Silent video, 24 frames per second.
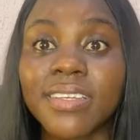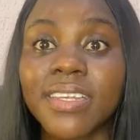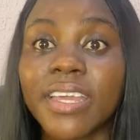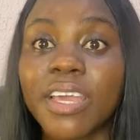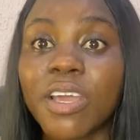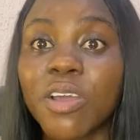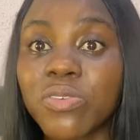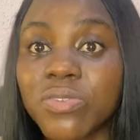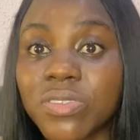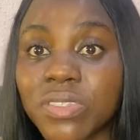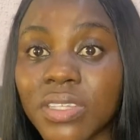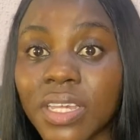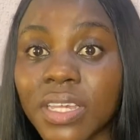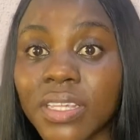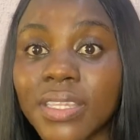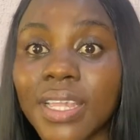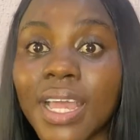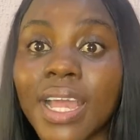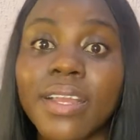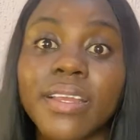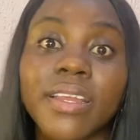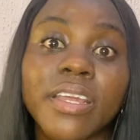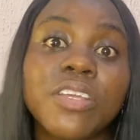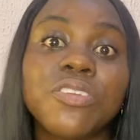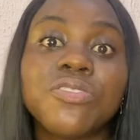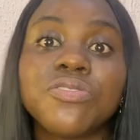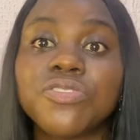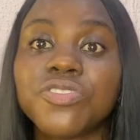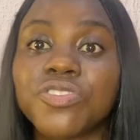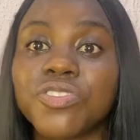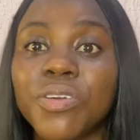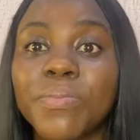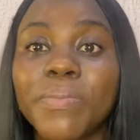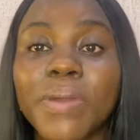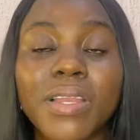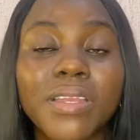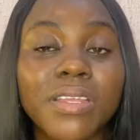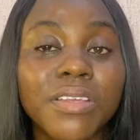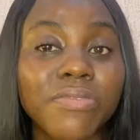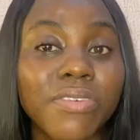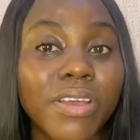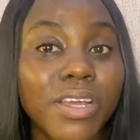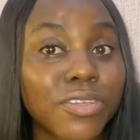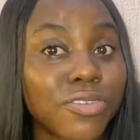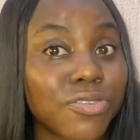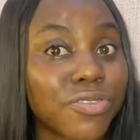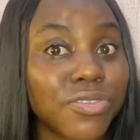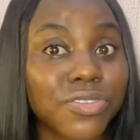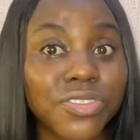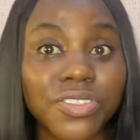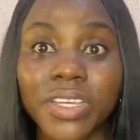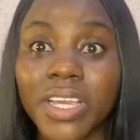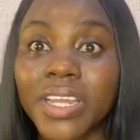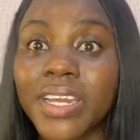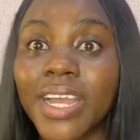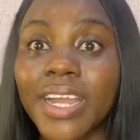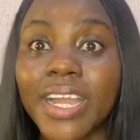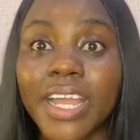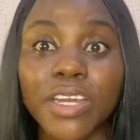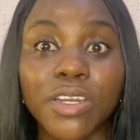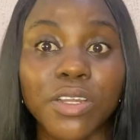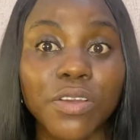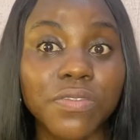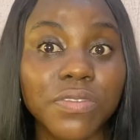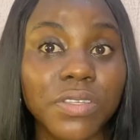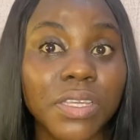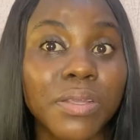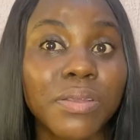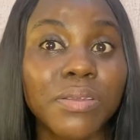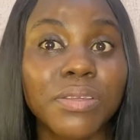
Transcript: the health center and then use your malaria drugs to get that kind of thing.